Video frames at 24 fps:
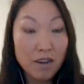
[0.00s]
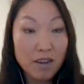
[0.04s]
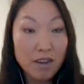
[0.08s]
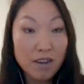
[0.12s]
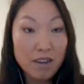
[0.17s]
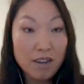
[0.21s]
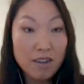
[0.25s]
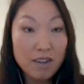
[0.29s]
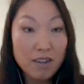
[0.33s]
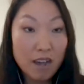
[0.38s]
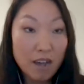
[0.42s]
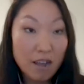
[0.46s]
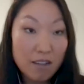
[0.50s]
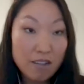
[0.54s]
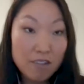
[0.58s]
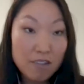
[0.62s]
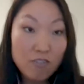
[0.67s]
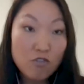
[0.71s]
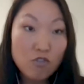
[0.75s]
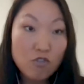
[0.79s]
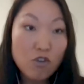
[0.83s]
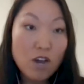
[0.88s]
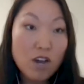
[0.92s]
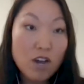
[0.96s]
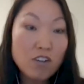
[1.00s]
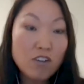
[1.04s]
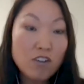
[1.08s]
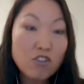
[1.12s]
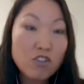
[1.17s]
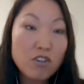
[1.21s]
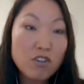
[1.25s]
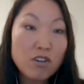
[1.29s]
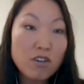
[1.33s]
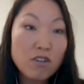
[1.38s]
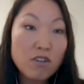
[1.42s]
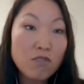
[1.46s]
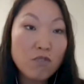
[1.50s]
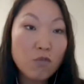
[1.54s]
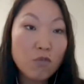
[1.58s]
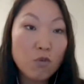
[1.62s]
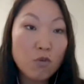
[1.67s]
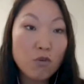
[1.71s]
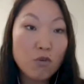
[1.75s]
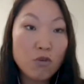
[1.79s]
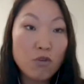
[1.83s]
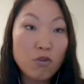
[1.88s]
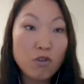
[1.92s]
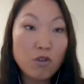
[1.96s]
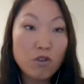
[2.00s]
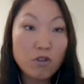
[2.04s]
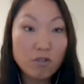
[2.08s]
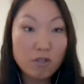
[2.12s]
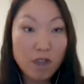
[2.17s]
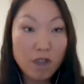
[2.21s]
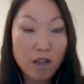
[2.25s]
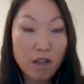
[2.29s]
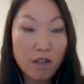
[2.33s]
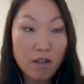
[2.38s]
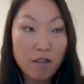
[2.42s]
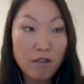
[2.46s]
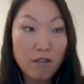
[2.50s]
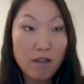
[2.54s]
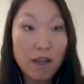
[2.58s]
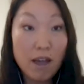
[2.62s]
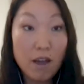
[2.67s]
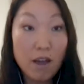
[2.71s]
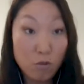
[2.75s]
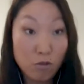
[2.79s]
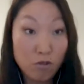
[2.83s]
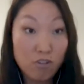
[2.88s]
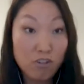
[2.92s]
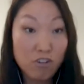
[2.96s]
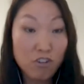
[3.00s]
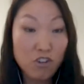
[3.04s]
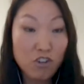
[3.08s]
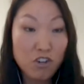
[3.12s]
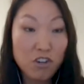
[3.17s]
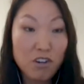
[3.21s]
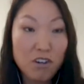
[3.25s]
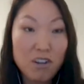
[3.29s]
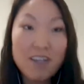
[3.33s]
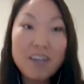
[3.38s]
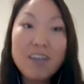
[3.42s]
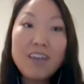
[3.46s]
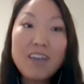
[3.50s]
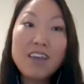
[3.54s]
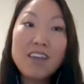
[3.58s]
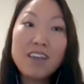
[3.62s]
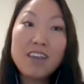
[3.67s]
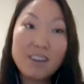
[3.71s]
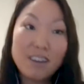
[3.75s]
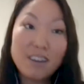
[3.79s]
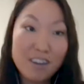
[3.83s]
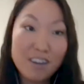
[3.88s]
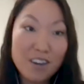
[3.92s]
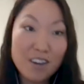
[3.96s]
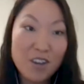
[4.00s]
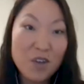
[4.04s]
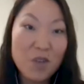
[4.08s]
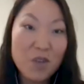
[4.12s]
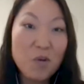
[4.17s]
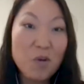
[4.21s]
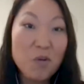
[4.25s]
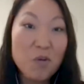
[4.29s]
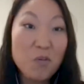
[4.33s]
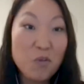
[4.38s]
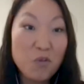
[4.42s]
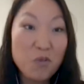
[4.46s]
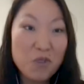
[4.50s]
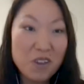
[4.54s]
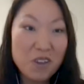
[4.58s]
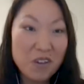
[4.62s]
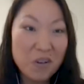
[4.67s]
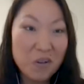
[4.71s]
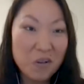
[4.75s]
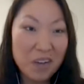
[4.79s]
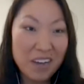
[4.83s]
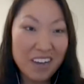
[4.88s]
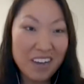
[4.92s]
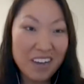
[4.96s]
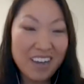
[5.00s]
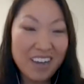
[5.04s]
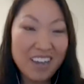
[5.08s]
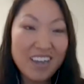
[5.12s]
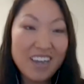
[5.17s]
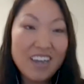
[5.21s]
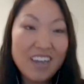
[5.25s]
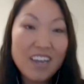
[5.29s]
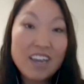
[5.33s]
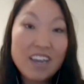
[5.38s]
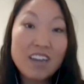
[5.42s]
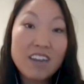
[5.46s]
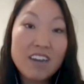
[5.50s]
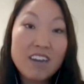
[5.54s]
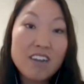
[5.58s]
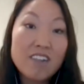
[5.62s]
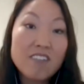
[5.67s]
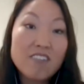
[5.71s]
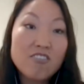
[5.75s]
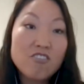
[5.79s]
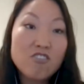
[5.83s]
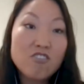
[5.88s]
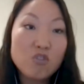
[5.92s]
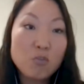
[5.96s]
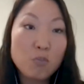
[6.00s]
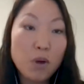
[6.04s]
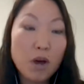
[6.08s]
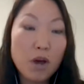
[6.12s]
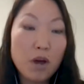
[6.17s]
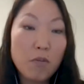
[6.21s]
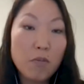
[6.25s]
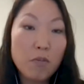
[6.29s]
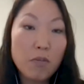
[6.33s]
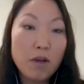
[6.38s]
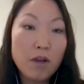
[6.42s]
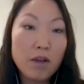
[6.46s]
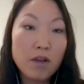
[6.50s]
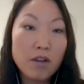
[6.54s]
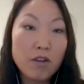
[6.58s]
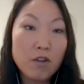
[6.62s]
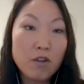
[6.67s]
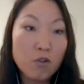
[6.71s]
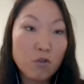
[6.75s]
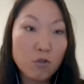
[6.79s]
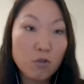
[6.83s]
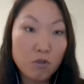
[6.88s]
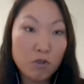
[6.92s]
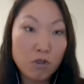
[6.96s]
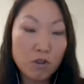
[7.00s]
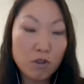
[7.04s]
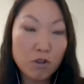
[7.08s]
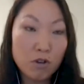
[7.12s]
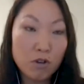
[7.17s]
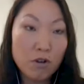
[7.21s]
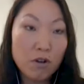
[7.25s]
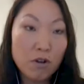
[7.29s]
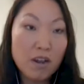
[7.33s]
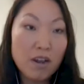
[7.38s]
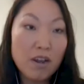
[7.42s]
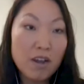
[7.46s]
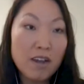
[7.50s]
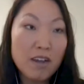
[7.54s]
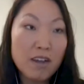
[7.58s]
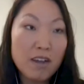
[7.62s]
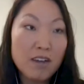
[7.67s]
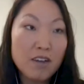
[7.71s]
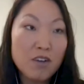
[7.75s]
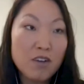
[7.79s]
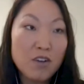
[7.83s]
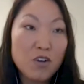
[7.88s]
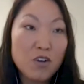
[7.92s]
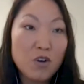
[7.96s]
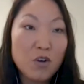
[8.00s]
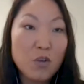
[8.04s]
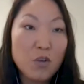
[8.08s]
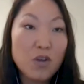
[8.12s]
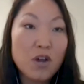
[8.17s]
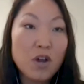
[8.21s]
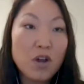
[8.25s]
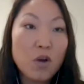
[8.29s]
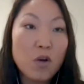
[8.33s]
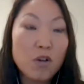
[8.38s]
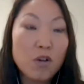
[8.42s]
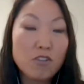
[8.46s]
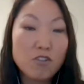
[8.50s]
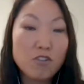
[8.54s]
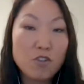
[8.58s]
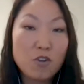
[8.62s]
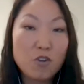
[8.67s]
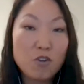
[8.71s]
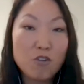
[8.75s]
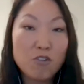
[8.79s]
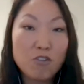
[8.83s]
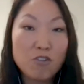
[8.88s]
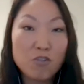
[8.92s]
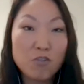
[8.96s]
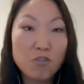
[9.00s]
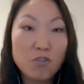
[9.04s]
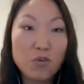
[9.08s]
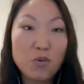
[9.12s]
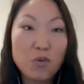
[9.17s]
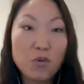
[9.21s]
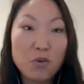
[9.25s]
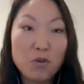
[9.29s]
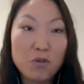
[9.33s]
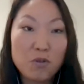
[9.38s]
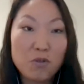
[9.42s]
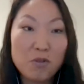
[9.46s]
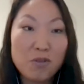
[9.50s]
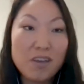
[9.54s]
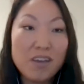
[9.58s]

talent strategy for talent acquisition, they need to get one pretty quick. And it is to pipeline earlier. And, we always encourage employers.